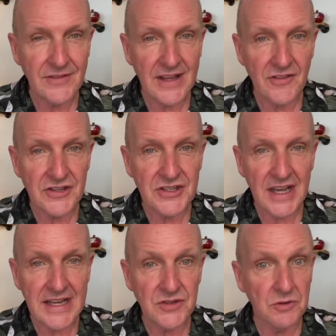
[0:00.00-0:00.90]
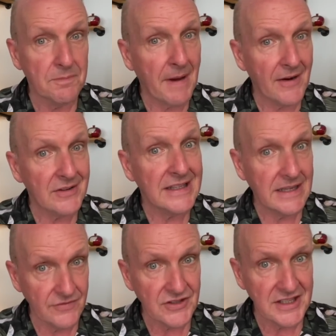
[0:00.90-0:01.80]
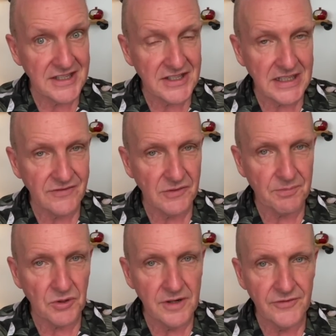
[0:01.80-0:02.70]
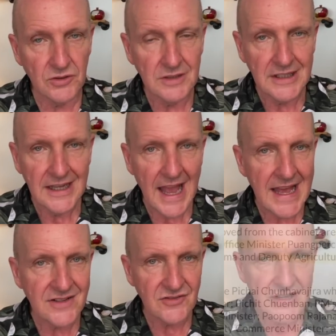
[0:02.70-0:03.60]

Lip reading: the other day to apparently give it the tick of approval, and